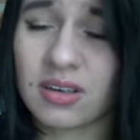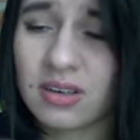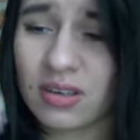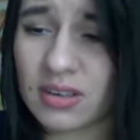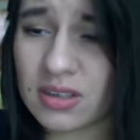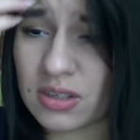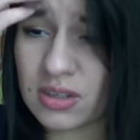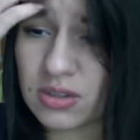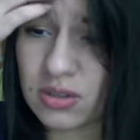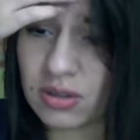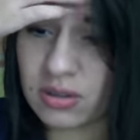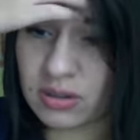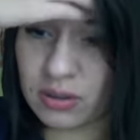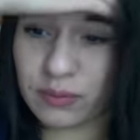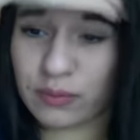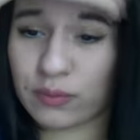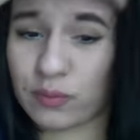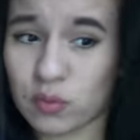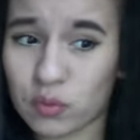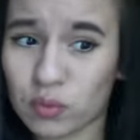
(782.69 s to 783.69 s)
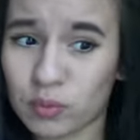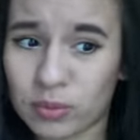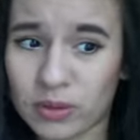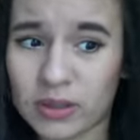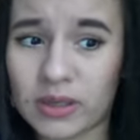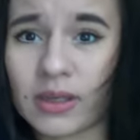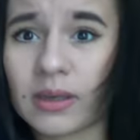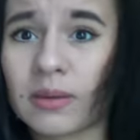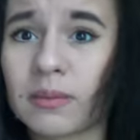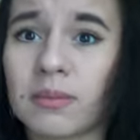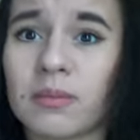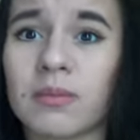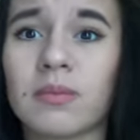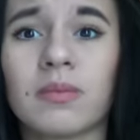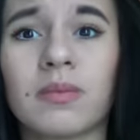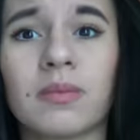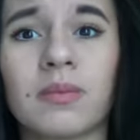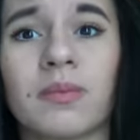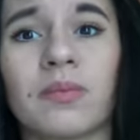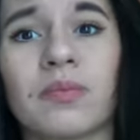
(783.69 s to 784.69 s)
He took the full blame.
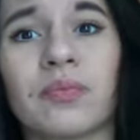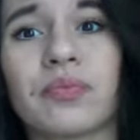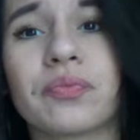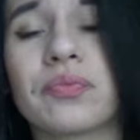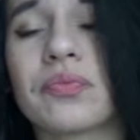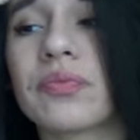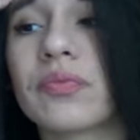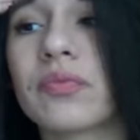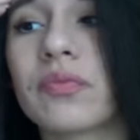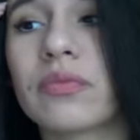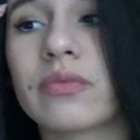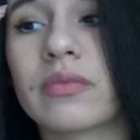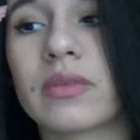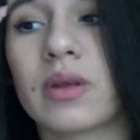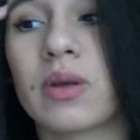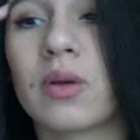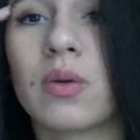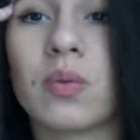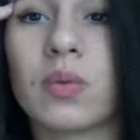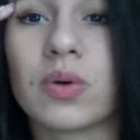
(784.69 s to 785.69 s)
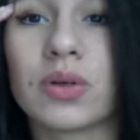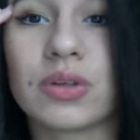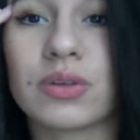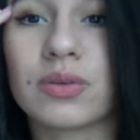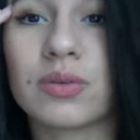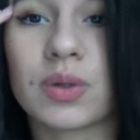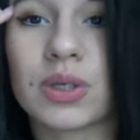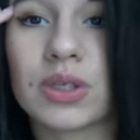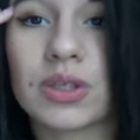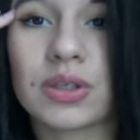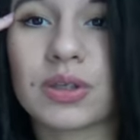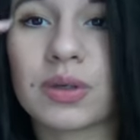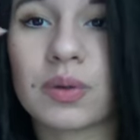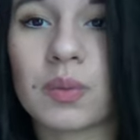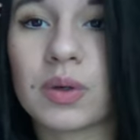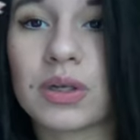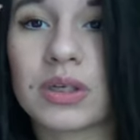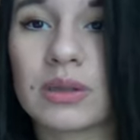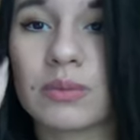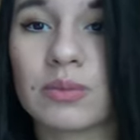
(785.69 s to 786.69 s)
What do you
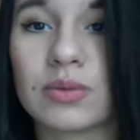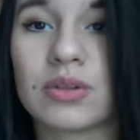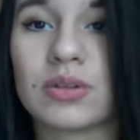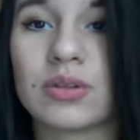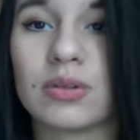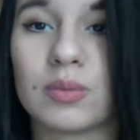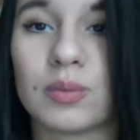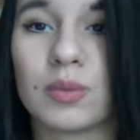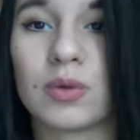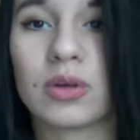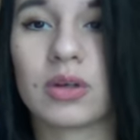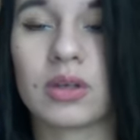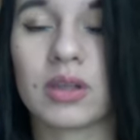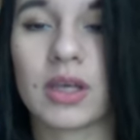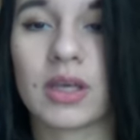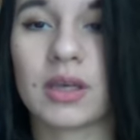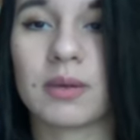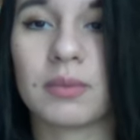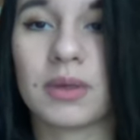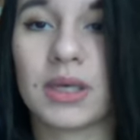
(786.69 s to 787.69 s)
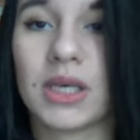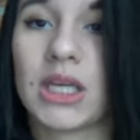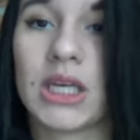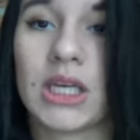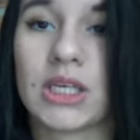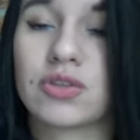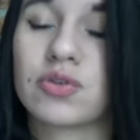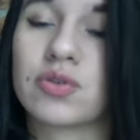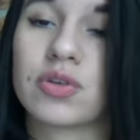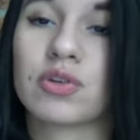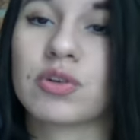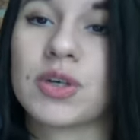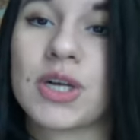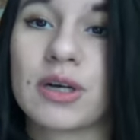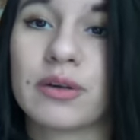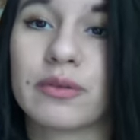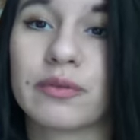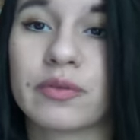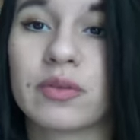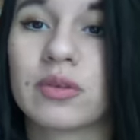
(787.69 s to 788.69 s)
want him to do more? Like, make an extra
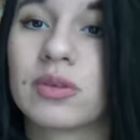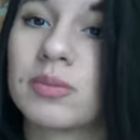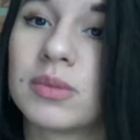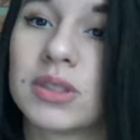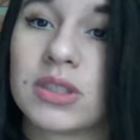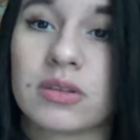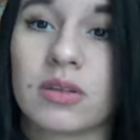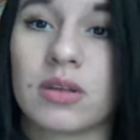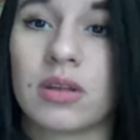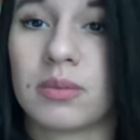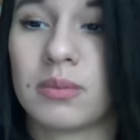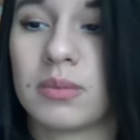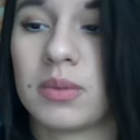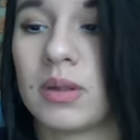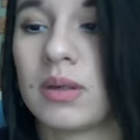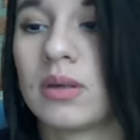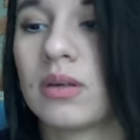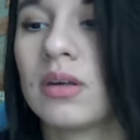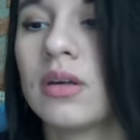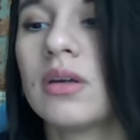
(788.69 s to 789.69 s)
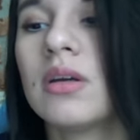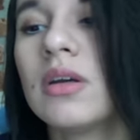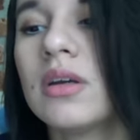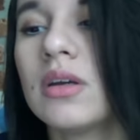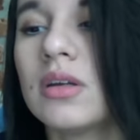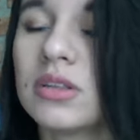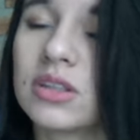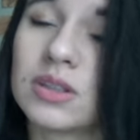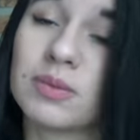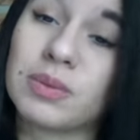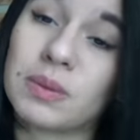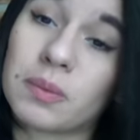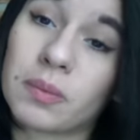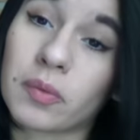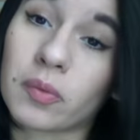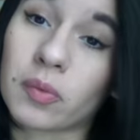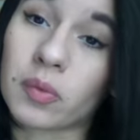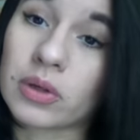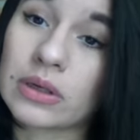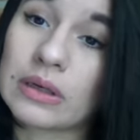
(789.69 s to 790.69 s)
crown for Miss Colombia? Some
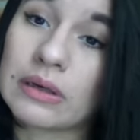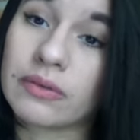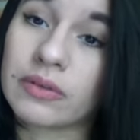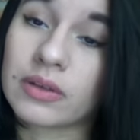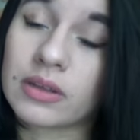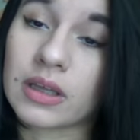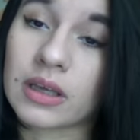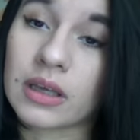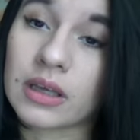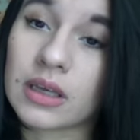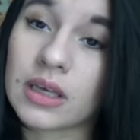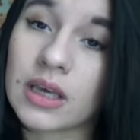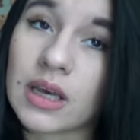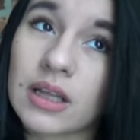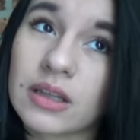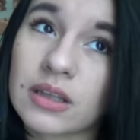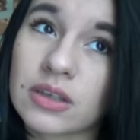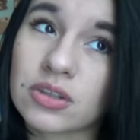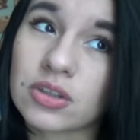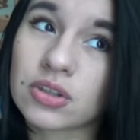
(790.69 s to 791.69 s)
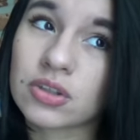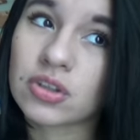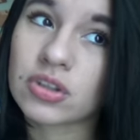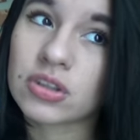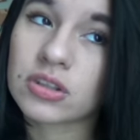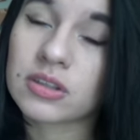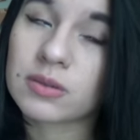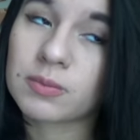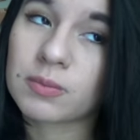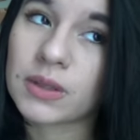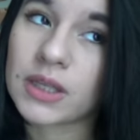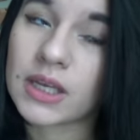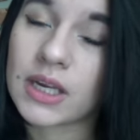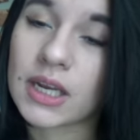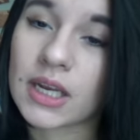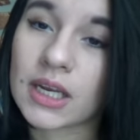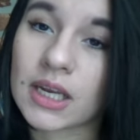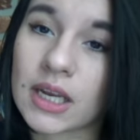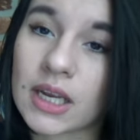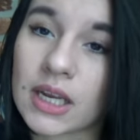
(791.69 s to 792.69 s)
people were even like, yeah, they should just split
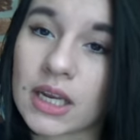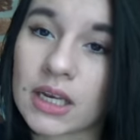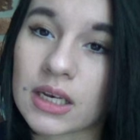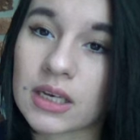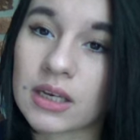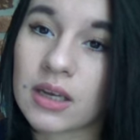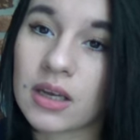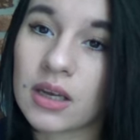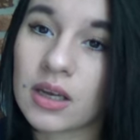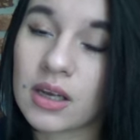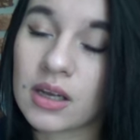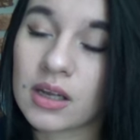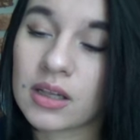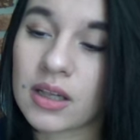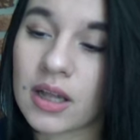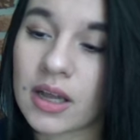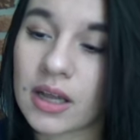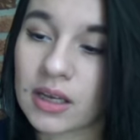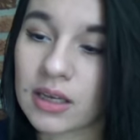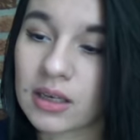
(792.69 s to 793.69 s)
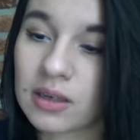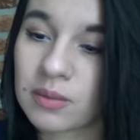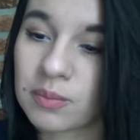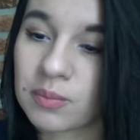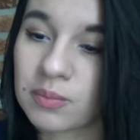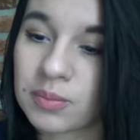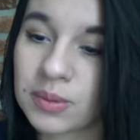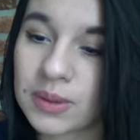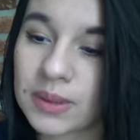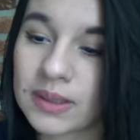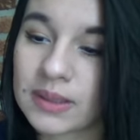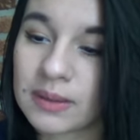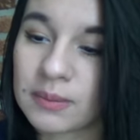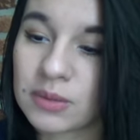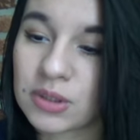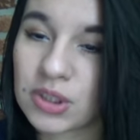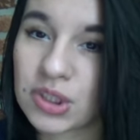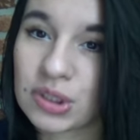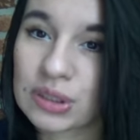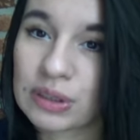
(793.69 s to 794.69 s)
it and like be
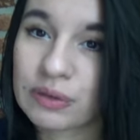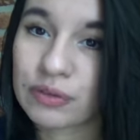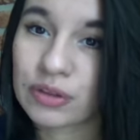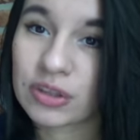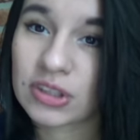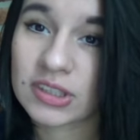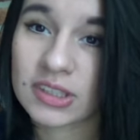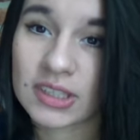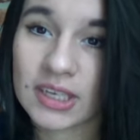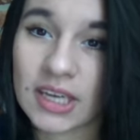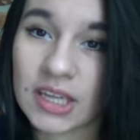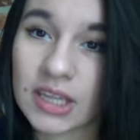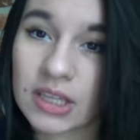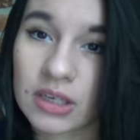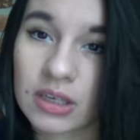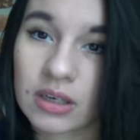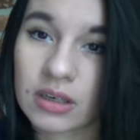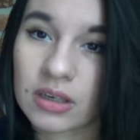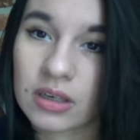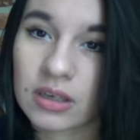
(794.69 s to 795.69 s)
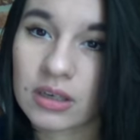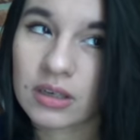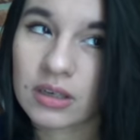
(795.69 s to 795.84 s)
Miss Universe together.